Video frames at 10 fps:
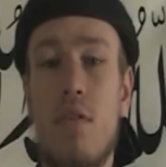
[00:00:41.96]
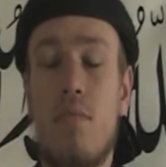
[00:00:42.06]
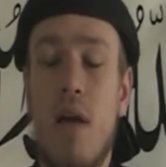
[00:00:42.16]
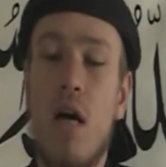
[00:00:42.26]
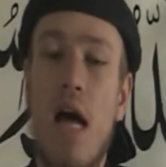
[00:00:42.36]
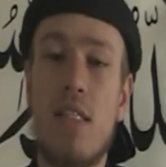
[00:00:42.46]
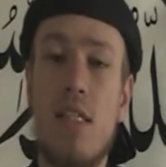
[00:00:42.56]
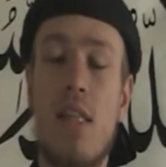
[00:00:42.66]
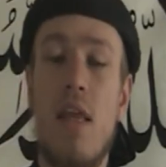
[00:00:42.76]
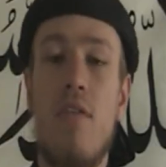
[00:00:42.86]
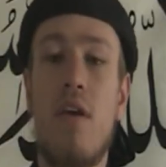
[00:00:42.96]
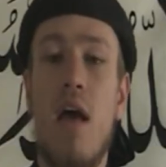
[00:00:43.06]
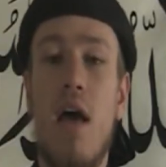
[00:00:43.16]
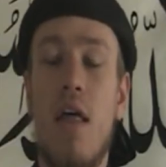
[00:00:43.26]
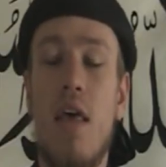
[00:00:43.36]
Mankind sit there
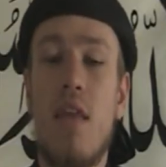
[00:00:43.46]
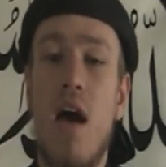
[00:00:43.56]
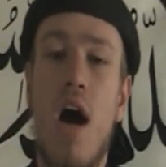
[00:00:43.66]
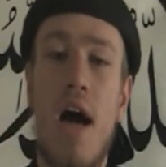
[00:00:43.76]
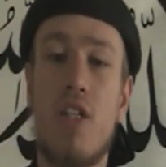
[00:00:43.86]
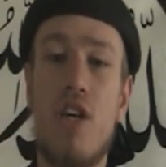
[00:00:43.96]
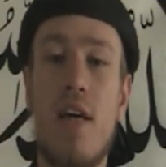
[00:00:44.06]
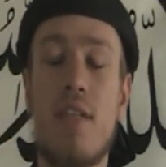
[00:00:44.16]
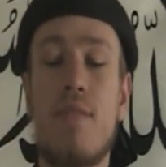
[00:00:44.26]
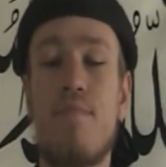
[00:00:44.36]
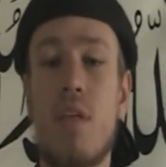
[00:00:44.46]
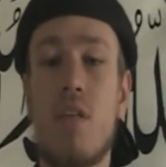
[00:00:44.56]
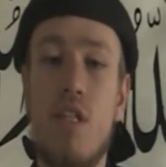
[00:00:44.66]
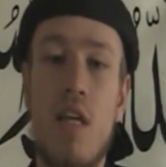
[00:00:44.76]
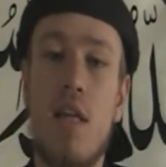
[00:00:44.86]
in their high chairs,
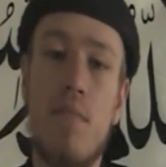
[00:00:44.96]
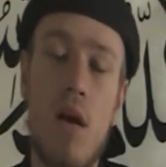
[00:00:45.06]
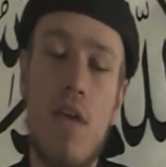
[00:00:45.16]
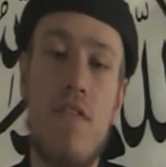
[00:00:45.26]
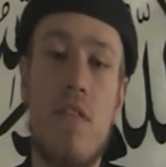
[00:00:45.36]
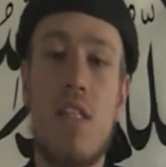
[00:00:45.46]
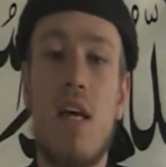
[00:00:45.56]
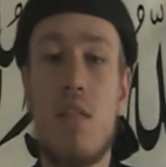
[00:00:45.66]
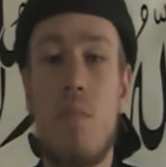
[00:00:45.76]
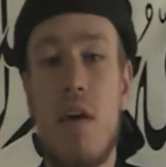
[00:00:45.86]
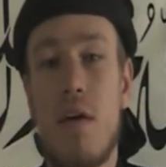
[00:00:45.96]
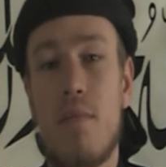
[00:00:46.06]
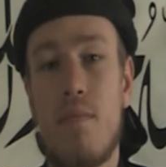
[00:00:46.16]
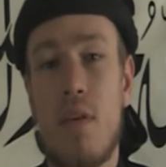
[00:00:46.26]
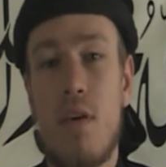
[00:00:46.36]
stealing money from the taxpayer.
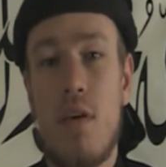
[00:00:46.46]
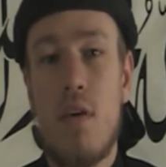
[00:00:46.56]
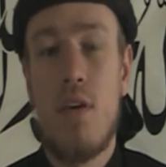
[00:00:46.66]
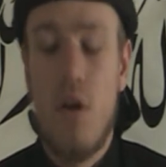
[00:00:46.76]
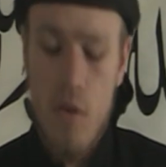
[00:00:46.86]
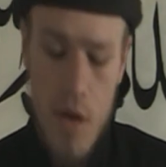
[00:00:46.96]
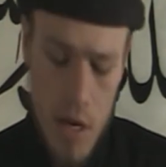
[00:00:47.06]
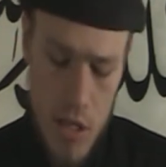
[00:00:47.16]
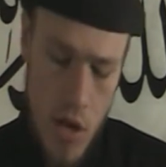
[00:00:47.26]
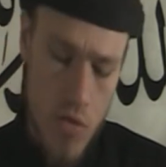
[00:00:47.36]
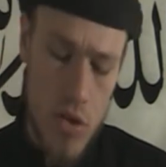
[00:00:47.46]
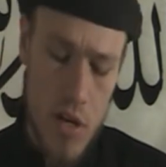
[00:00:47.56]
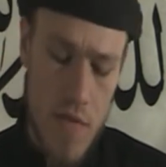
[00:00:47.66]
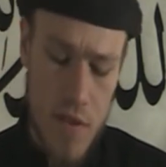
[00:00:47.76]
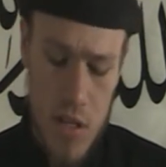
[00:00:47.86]
You know, let's go to
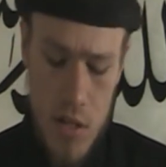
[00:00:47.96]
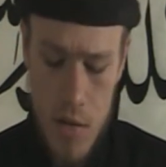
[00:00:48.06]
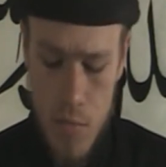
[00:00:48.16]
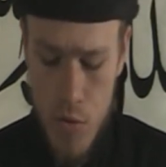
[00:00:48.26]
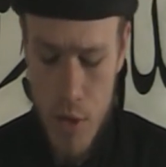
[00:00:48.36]
another example,